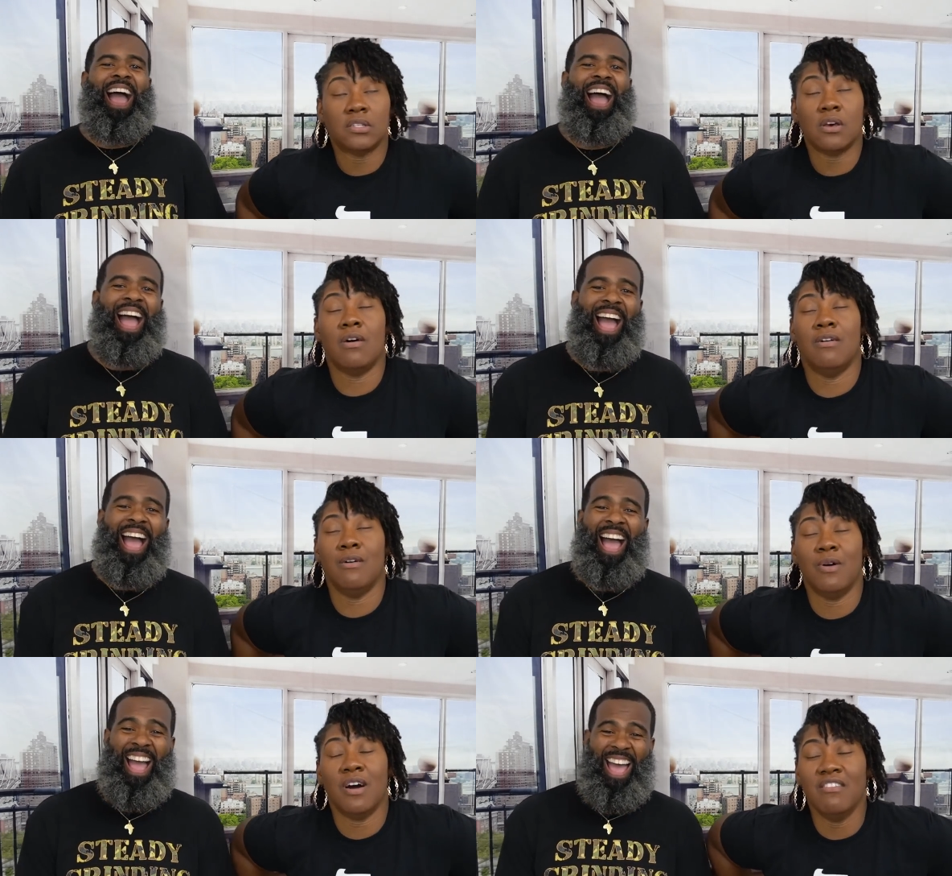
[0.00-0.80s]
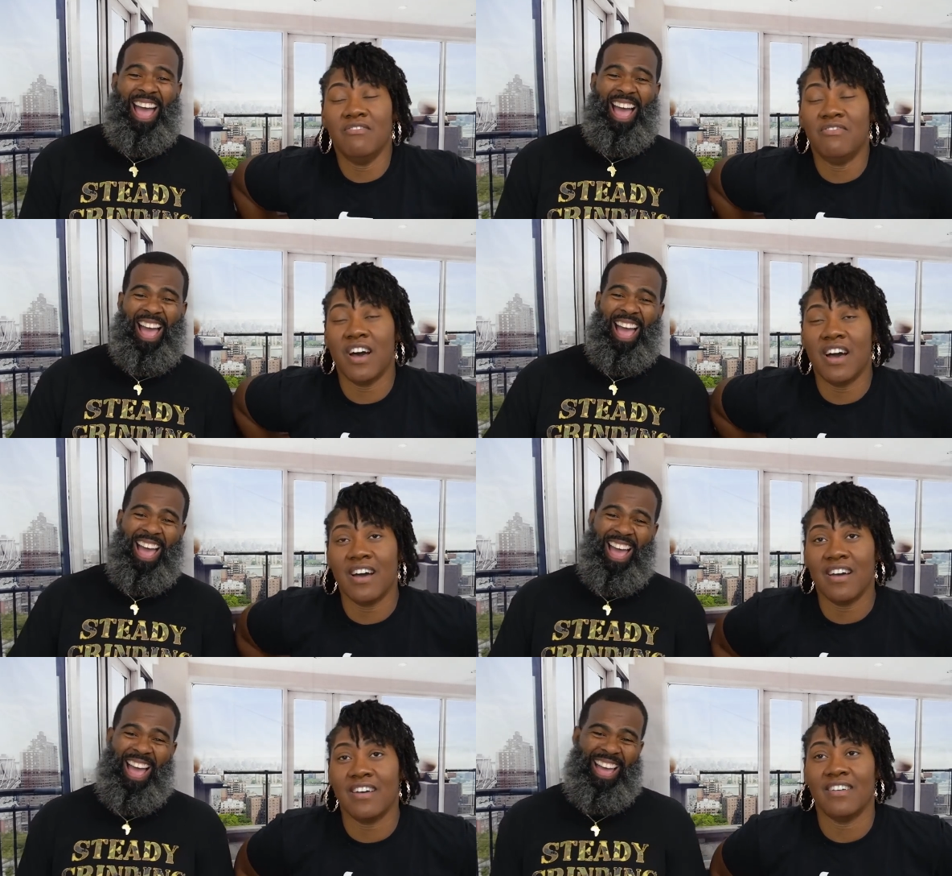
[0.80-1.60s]
Speaker 1: so Aunt
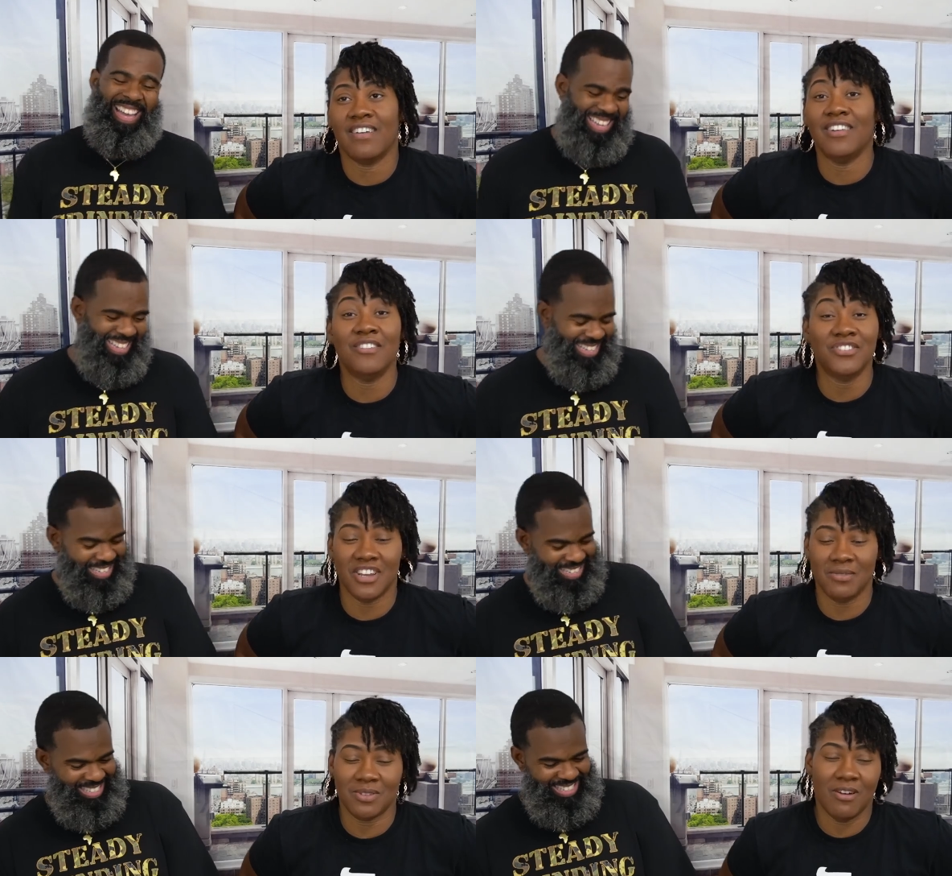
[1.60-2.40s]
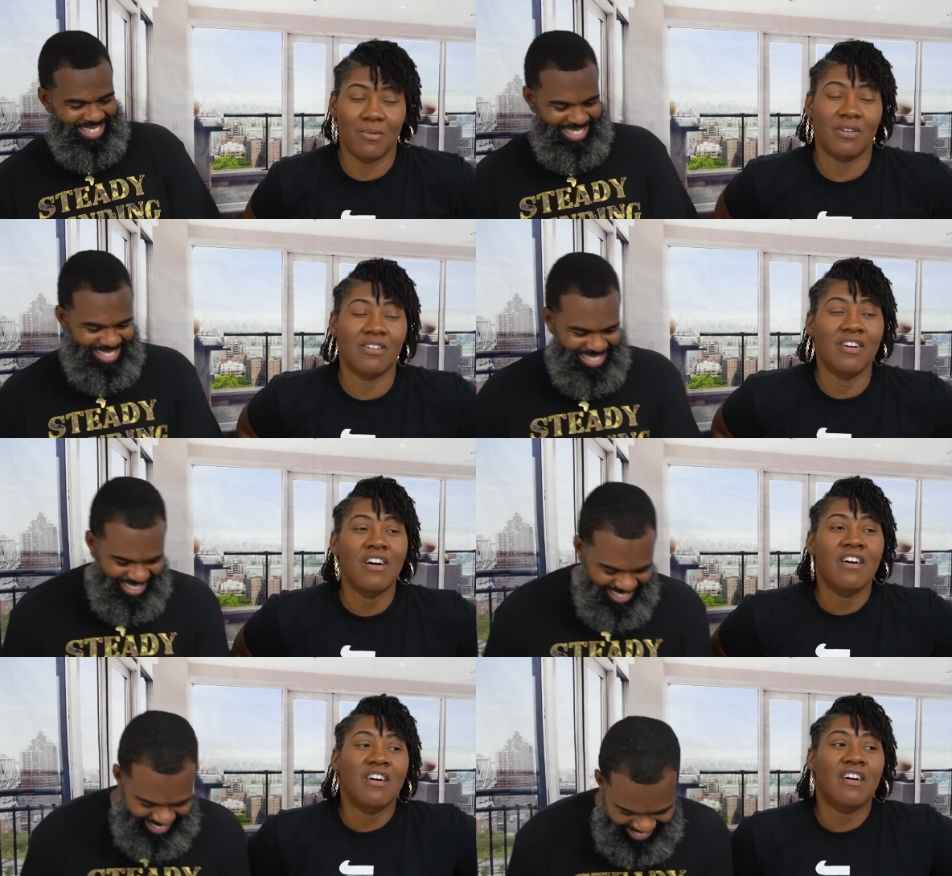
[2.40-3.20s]
Vi. I love James Caldwell.
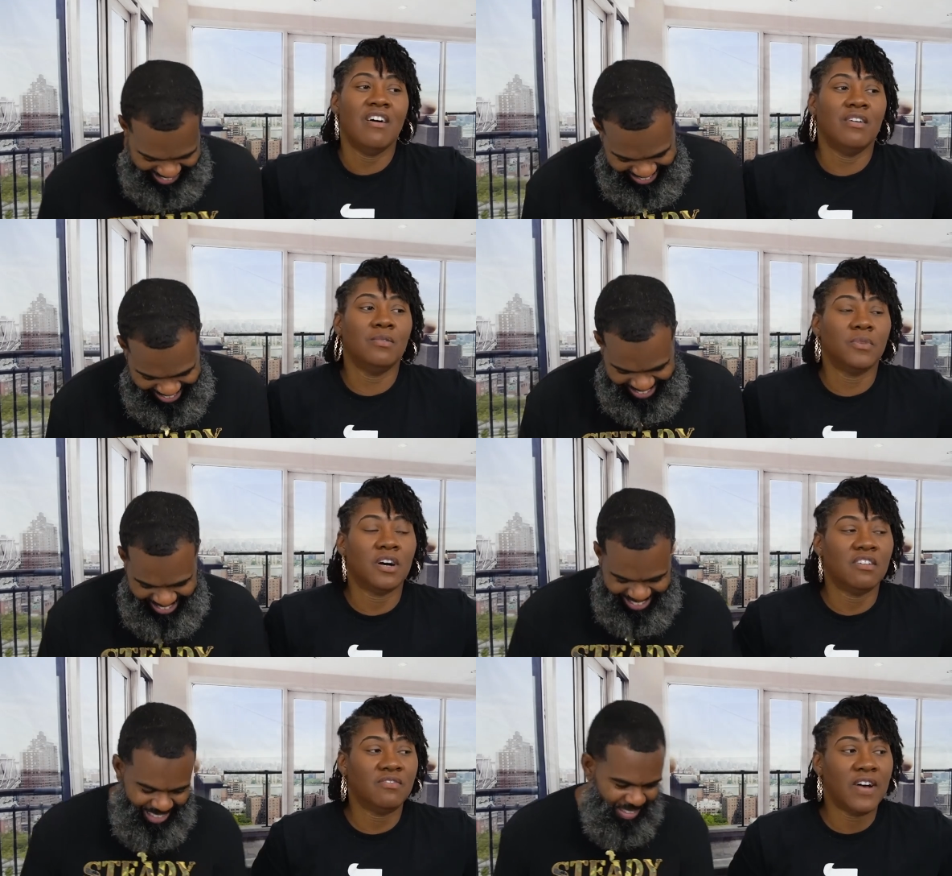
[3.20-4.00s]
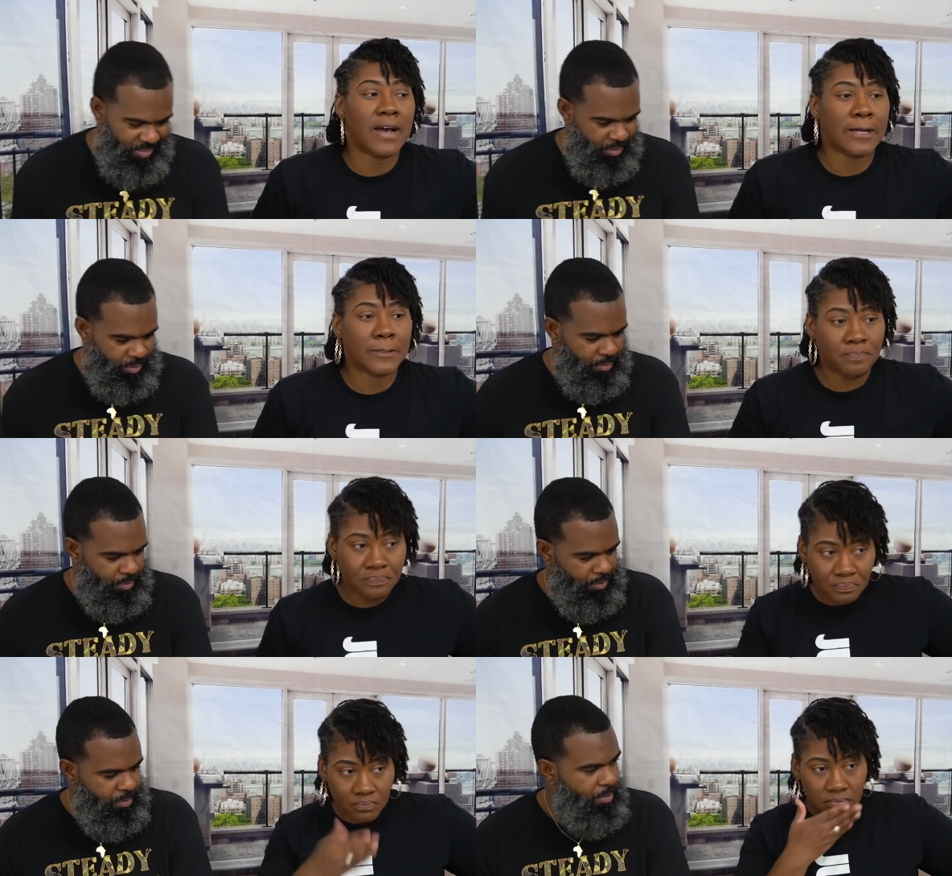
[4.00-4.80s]
Um, Aunt Vi
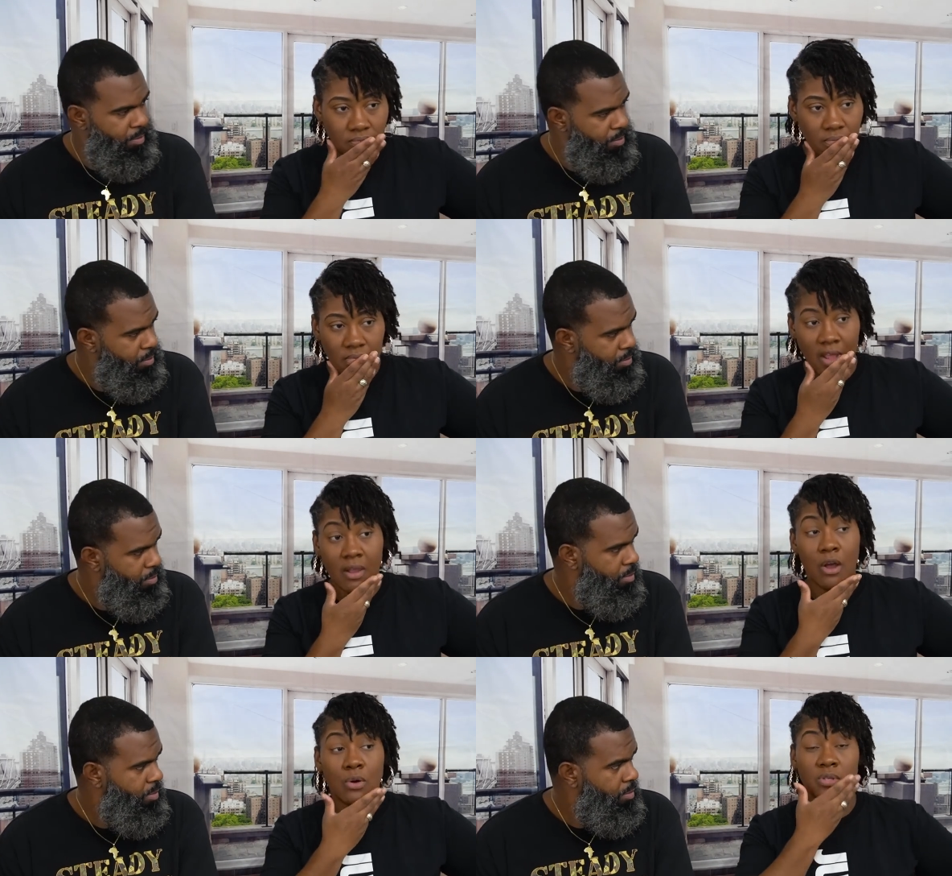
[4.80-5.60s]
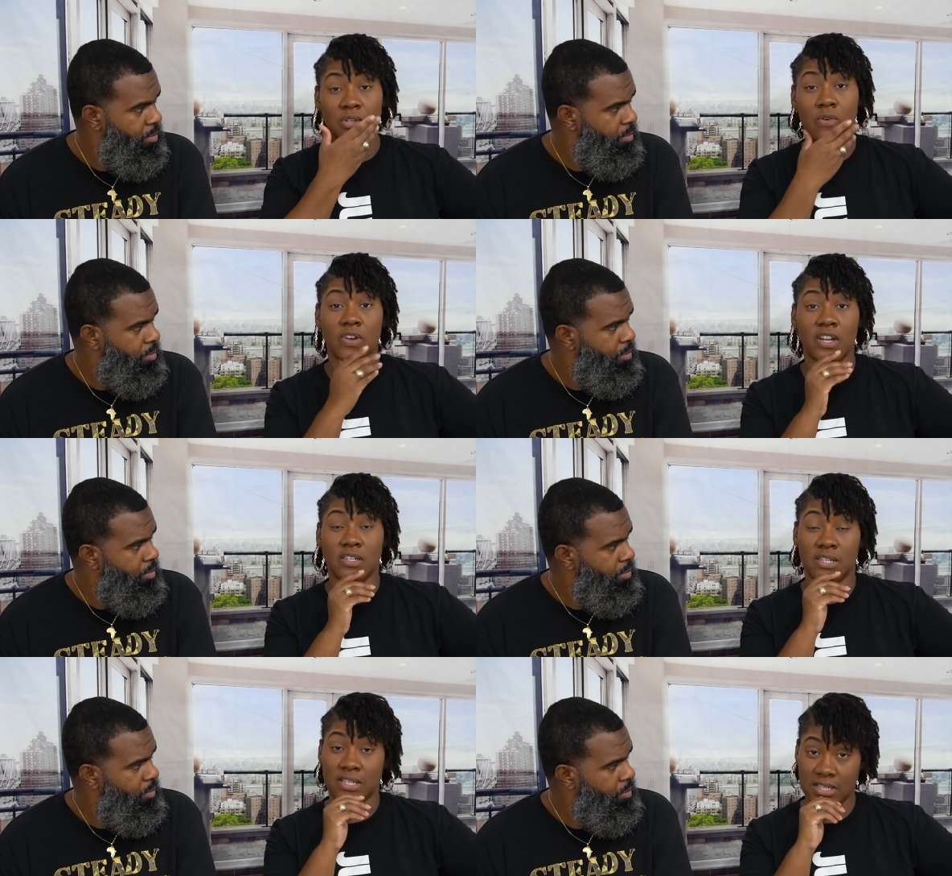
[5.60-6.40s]
goes over
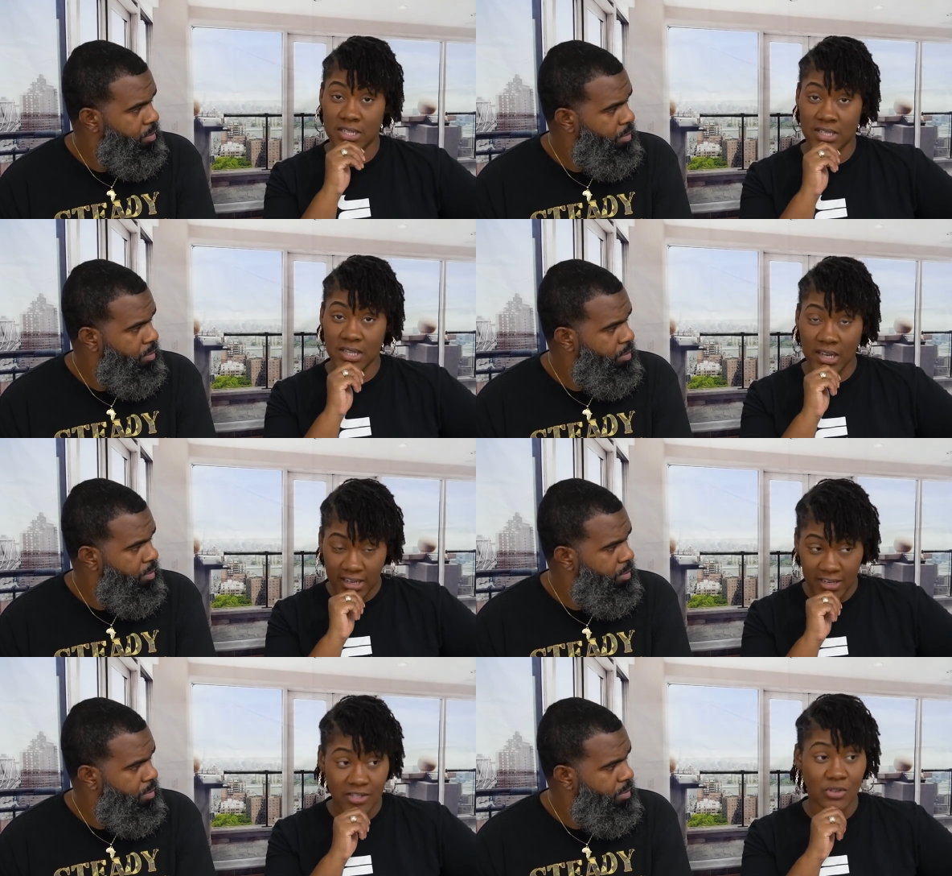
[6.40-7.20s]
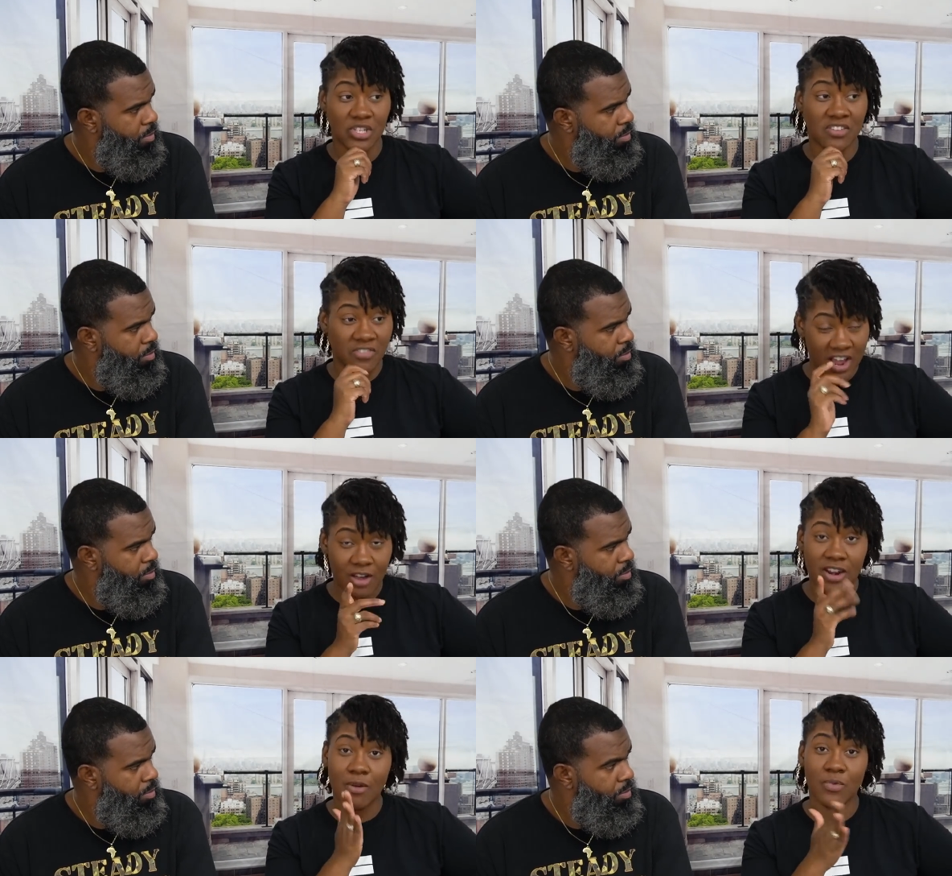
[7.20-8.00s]
there to see Celine. So she
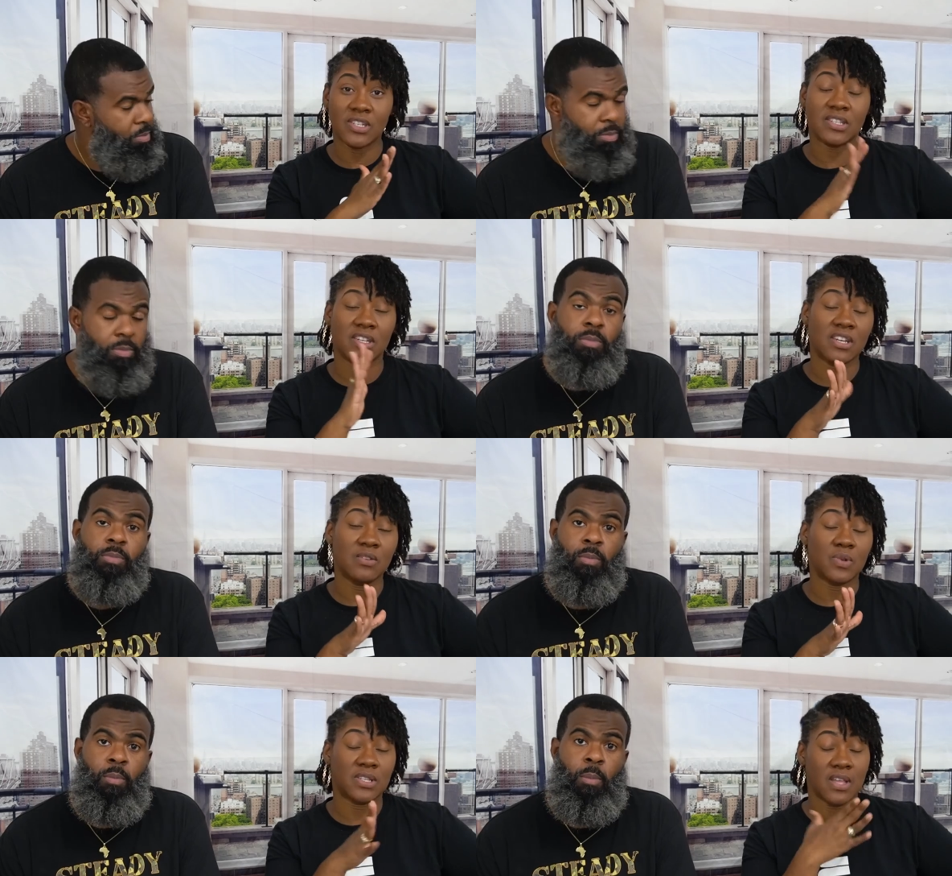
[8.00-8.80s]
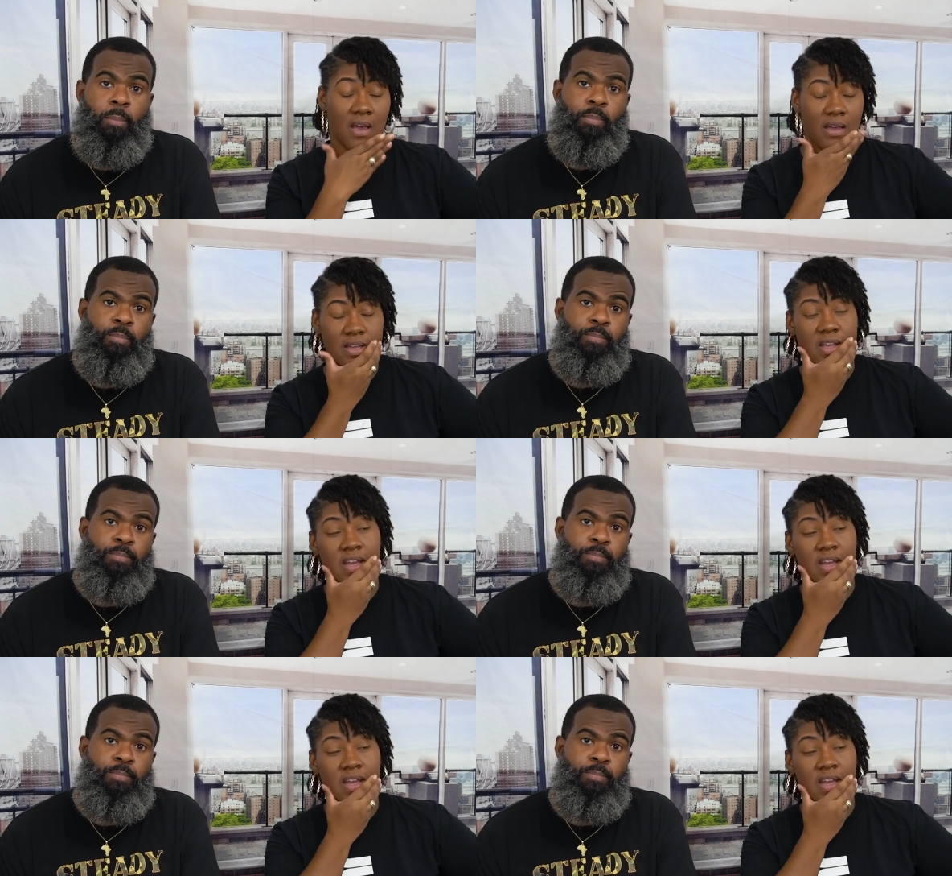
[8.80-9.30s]
found out where Celine was at.